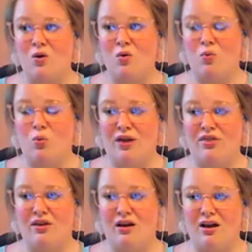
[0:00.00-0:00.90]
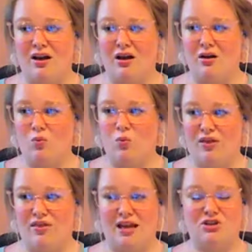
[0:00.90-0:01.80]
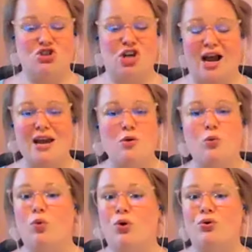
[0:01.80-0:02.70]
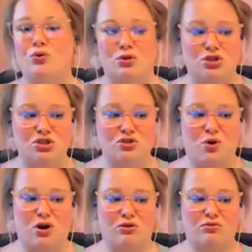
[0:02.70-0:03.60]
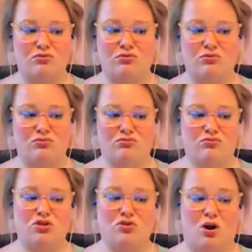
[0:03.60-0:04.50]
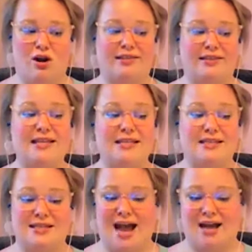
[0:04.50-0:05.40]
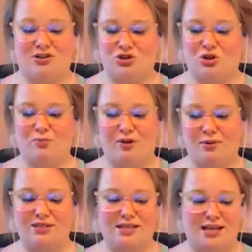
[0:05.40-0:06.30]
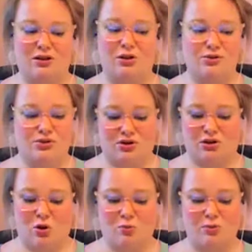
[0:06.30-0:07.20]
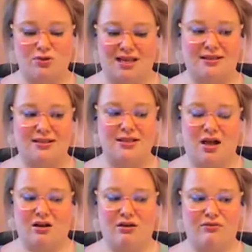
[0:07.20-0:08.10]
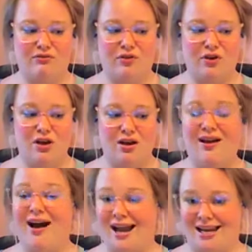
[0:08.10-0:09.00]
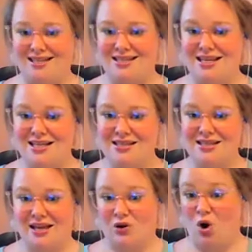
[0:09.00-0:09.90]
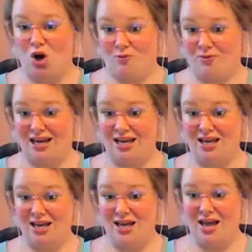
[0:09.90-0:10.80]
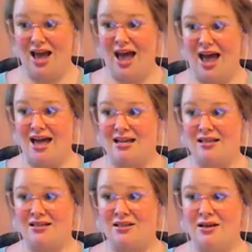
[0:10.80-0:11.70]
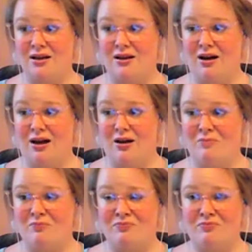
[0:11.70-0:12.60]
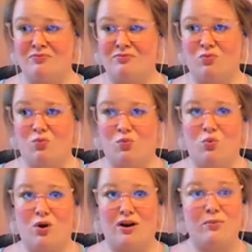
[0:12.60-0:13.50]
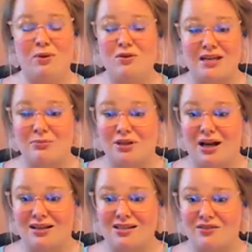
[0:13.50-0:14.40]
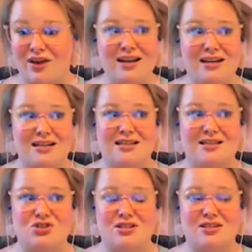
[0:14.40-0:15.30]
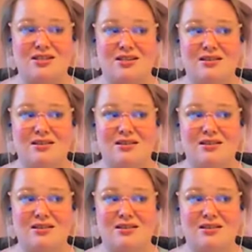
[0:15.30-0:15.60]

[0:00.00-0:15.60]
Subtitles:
with with a giant wound to our at least national, but I would say closer to global sense of kindness and harmony. And one of the building blocks of kindness is just